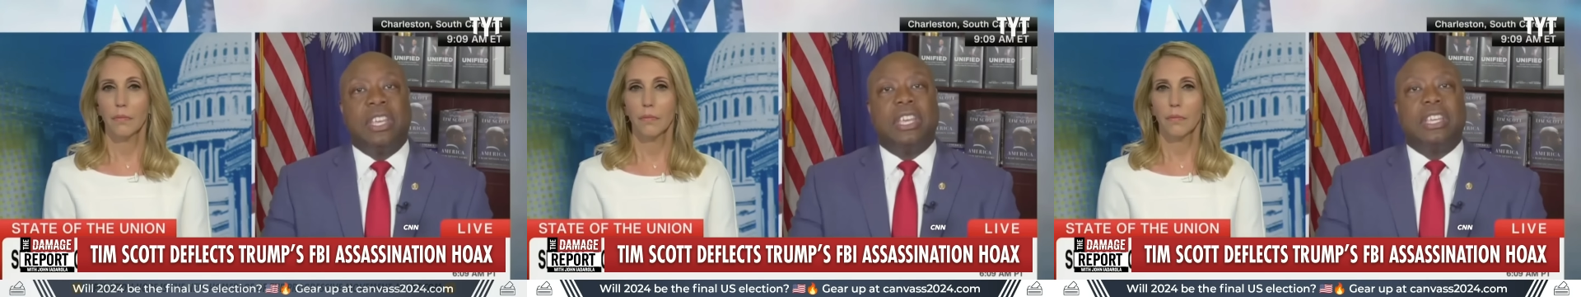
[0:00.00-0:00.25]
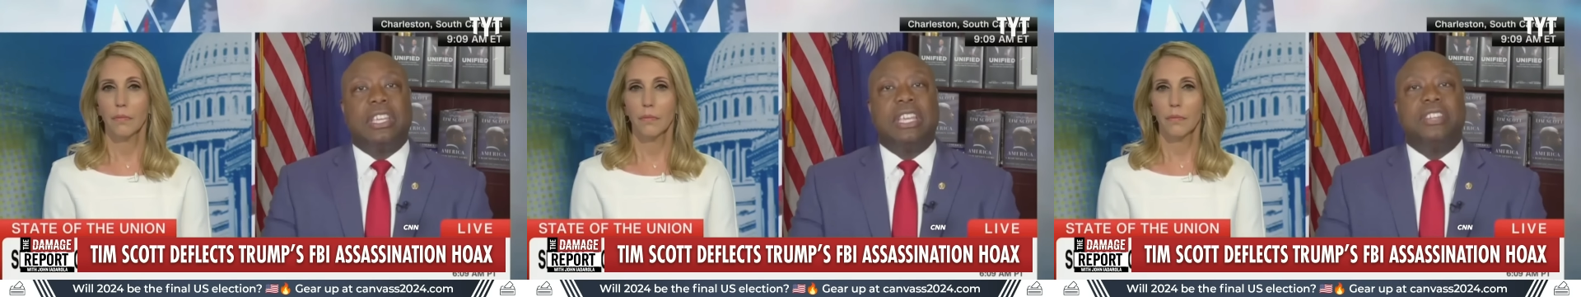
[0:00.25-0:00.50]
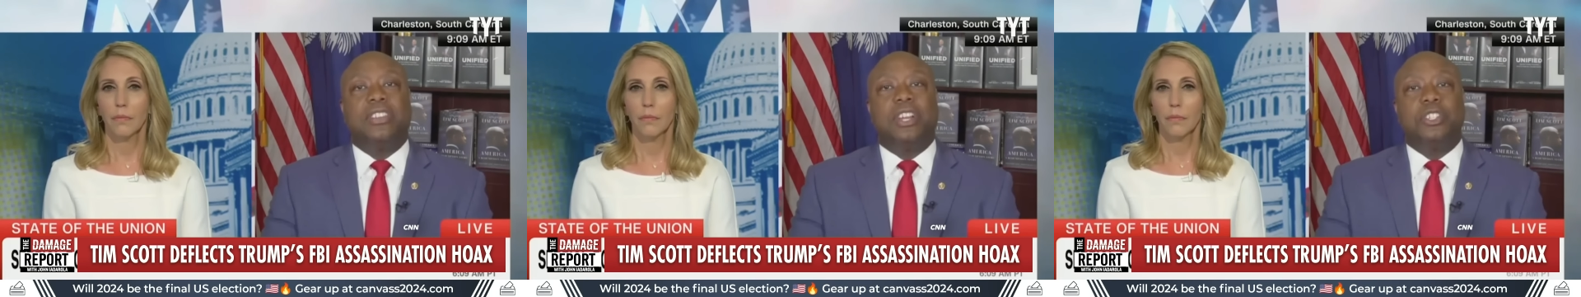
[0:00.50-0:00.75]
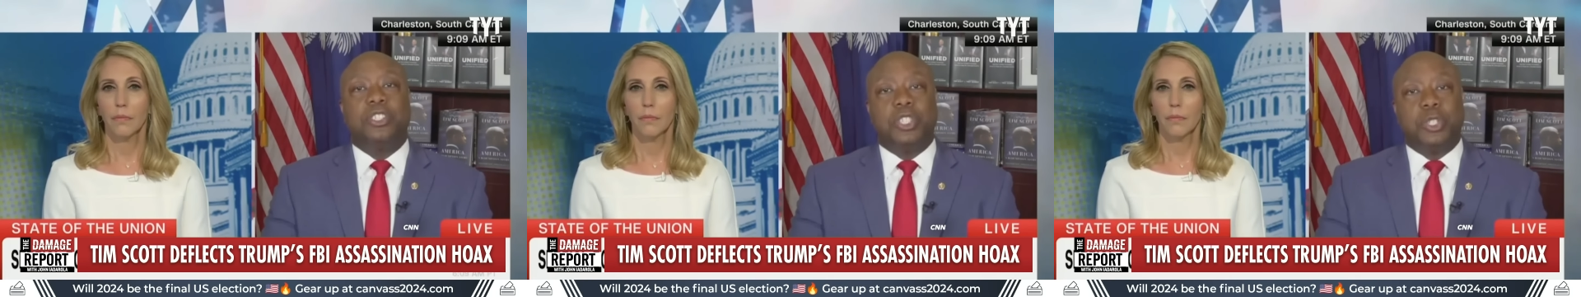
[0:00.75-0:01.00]
Speaker 1: against our
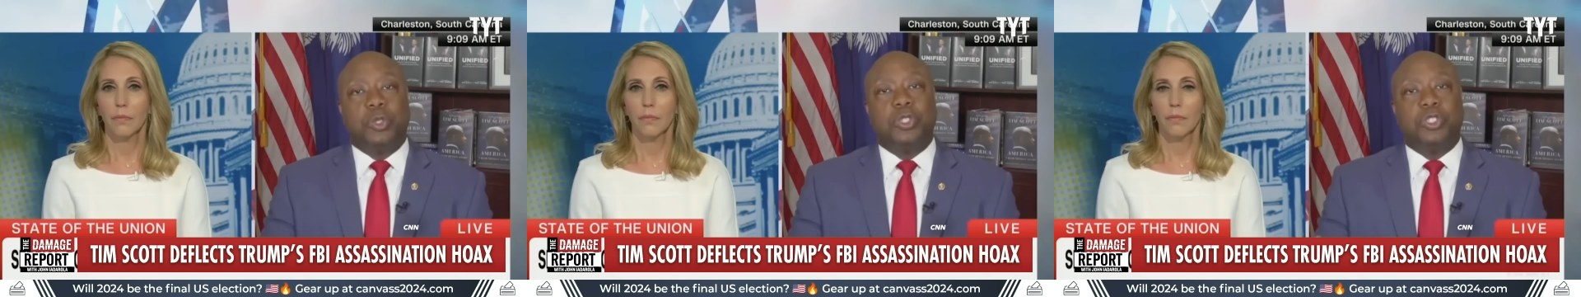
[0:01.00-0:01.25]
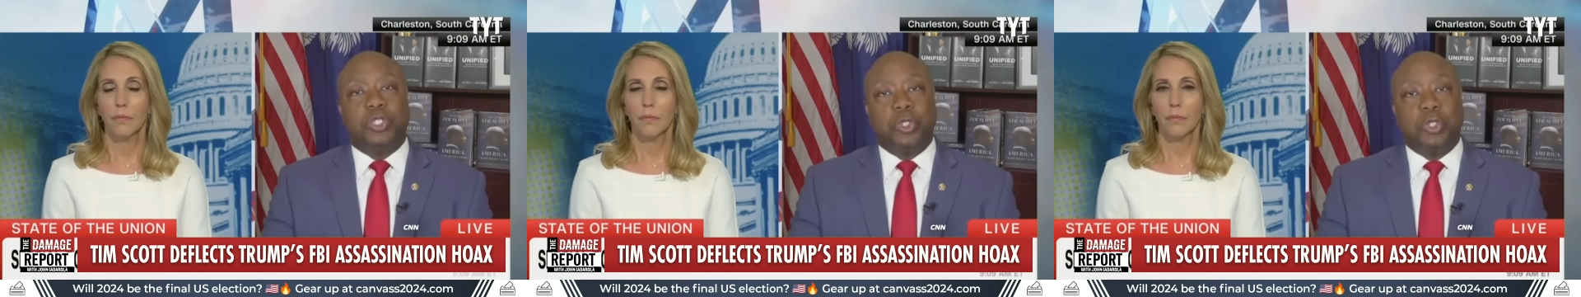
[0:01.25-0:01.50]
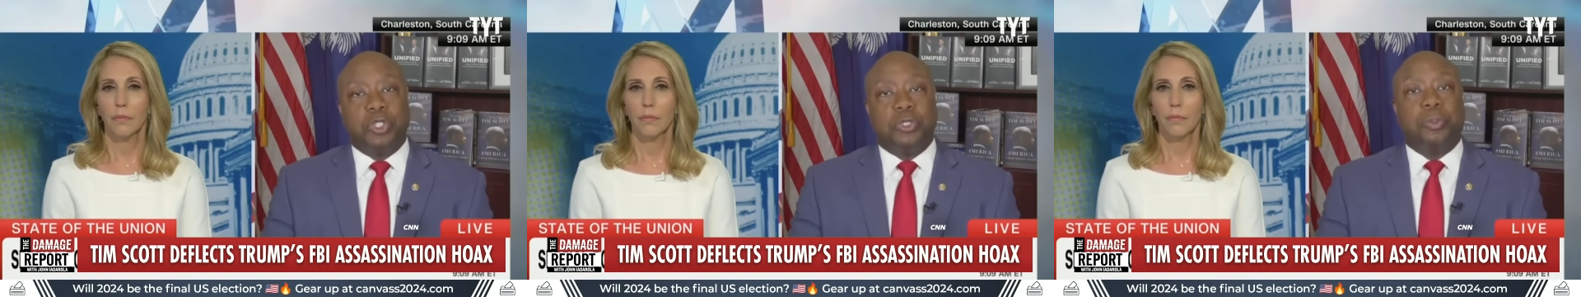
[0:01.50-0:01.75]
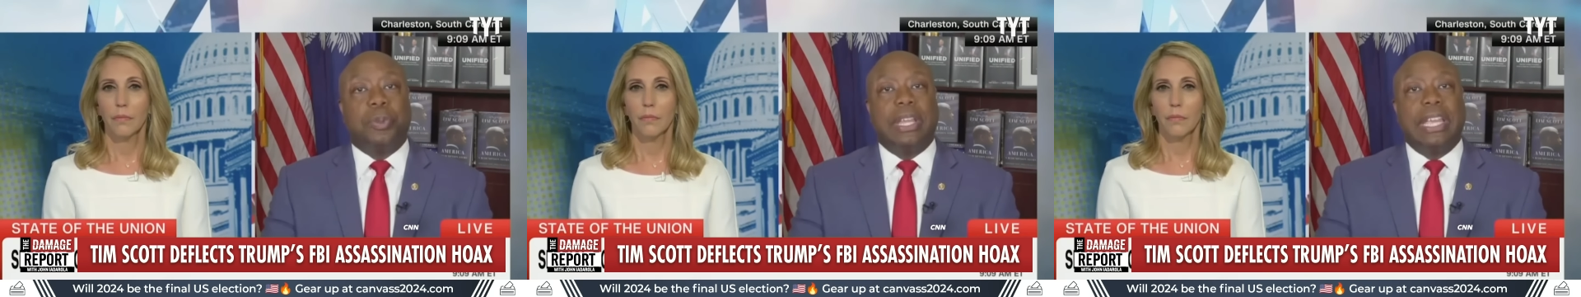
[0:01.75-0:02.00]
Jewish students
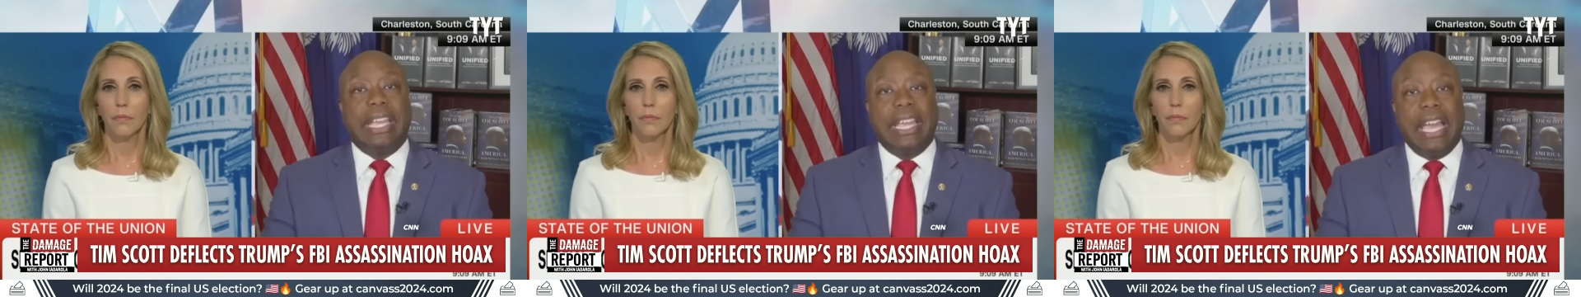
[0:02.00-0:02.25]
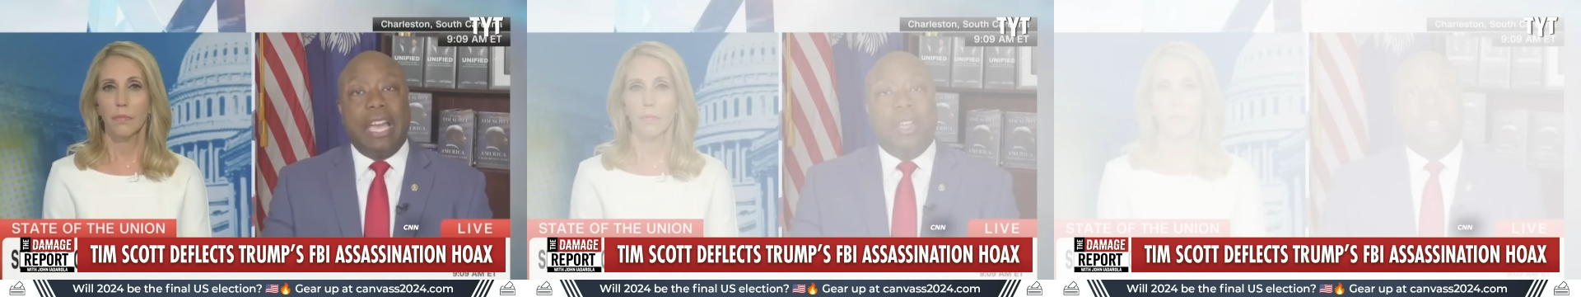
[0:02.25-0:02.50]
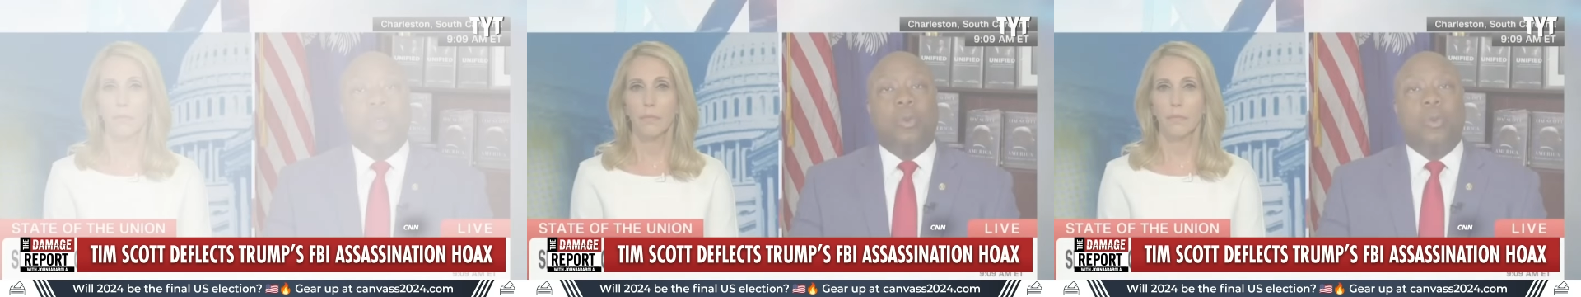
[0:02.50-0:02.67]
playing out.